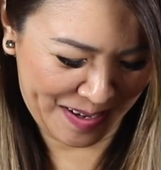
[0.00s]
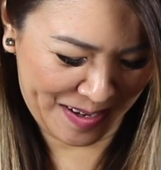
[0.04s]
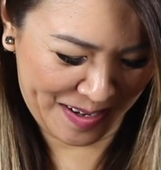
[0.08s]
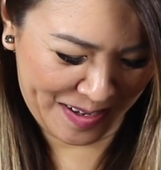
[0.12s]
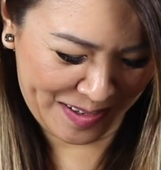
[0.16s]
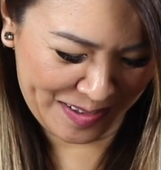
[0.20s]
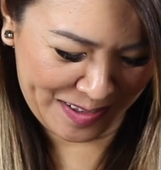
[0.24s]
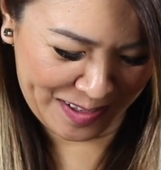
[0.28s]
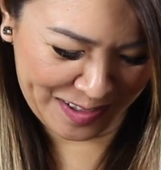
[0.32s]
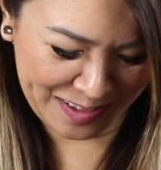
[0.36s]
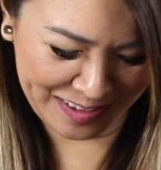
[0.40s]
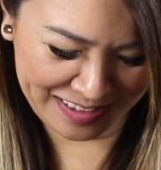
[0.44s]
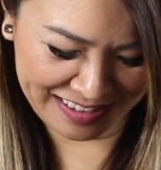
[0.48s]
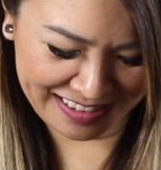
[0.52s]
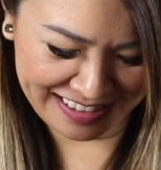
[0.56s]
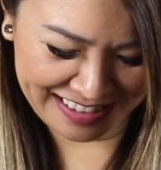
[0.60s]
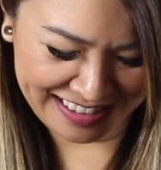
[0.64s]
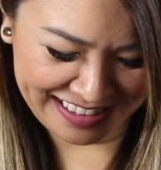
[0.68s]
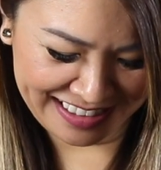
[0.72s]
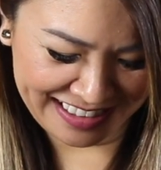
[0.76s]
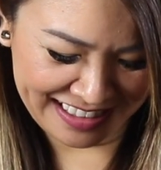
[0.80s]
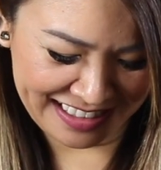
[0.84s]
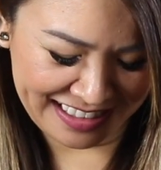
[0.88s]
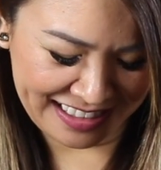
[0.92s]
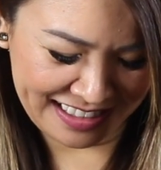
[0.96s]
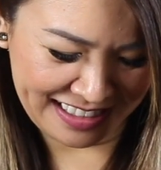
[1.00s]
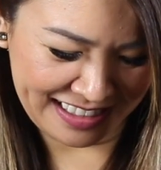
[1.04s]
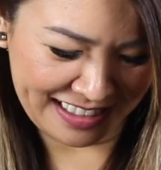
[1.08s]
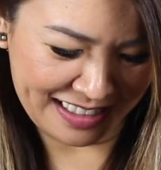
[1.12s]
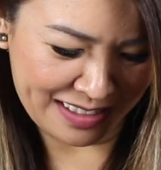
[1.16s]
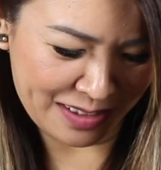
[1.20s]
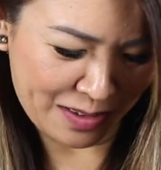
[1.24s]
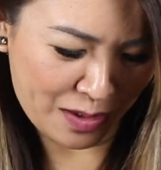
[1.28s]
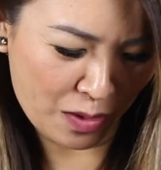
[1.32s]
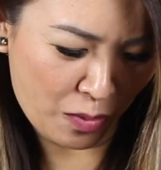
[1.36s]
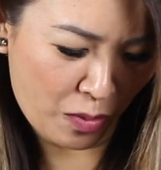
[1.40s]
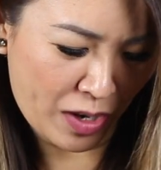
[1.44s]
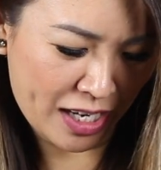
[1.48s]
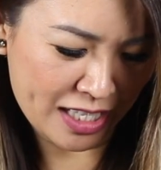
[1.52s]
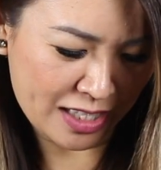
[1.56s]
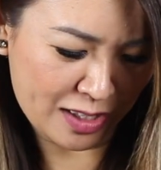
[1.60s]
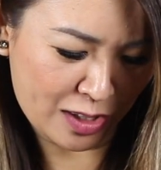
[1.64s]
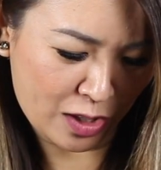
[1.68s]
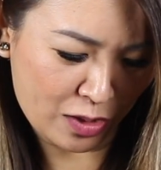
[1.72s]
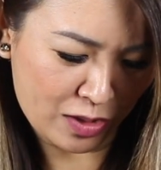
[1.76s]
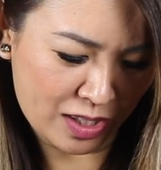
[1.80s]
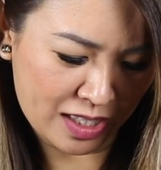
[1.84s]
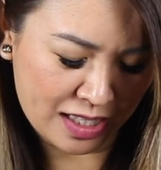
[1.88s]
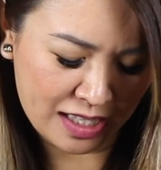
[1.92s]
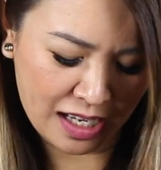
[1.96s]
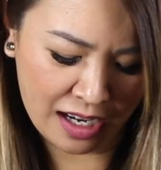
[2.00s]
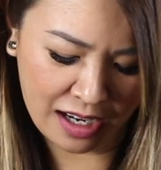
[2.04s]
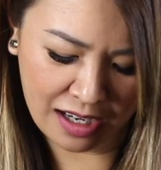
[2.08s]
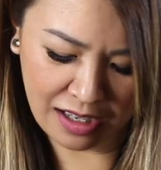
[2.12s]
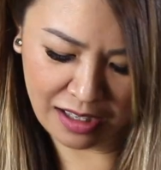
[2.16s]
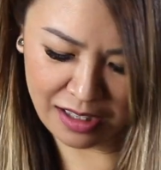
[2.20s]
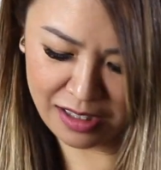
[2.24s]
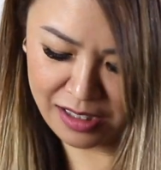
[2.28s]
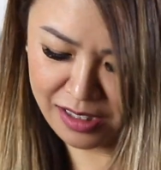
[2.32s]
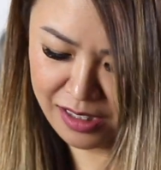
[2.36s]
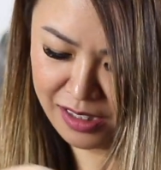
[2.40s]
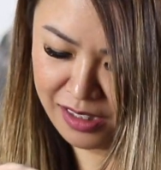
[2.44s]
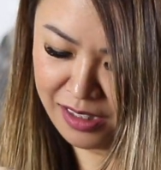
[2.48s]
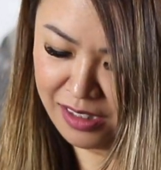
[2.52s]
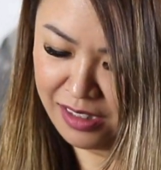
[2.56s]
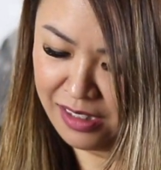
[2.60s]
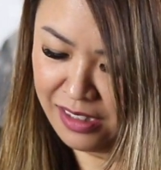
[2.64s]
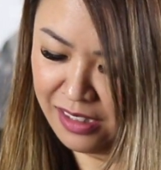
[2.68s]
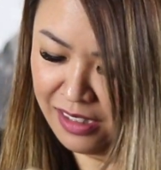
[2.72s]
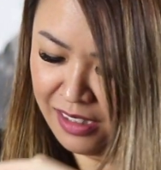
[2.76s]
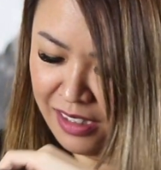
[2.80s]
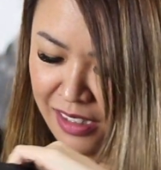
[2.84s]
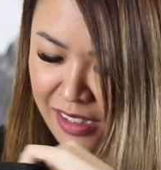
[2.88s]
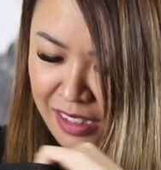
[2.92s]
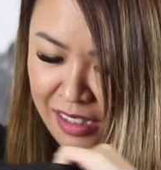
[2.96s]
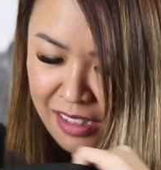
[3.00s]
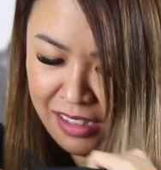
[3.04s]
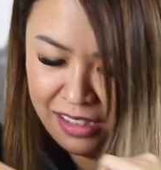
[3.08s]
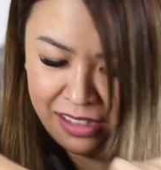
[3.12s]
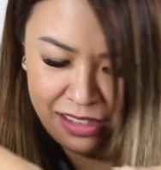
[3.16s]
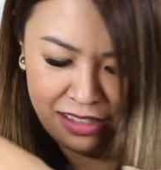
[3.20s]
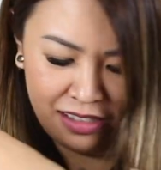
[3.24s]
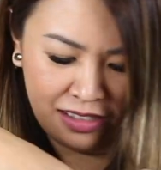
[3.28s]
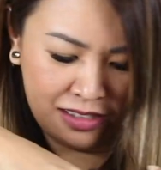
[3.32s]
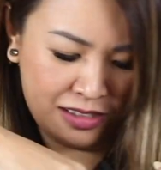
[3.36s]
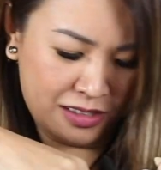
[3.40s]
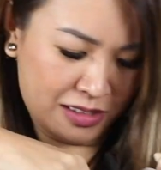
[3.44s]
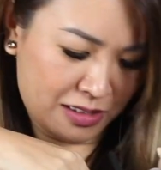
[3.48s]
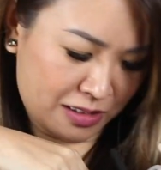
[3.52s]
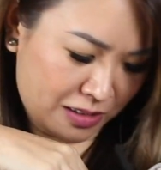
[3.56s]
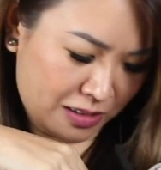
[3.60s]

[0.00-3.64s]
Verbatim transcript: Hold on. I'm like so stuck. I